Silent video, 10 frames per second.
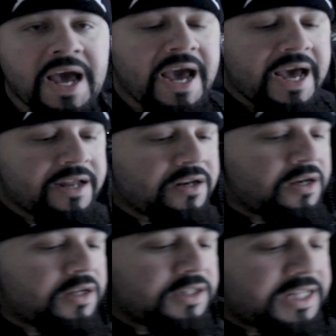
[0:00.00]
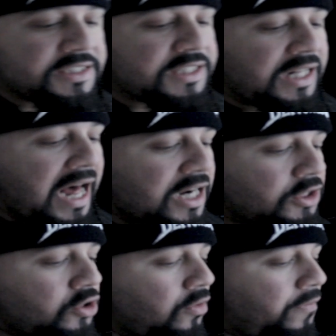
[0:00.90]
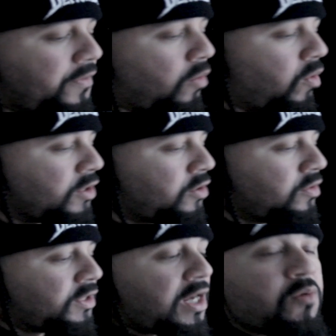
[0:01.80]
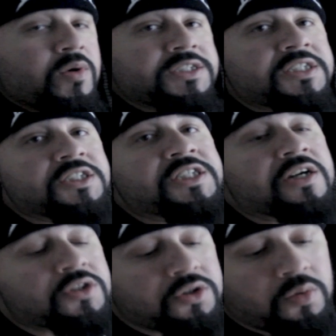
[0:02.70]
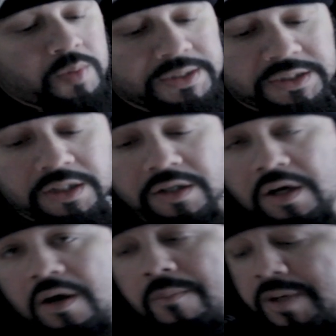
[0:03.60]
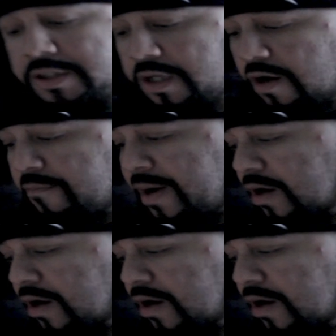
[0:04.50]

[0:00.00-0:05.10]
And there's a lot of truth to what you said, Winston. Shout to you, Winston. Much love, my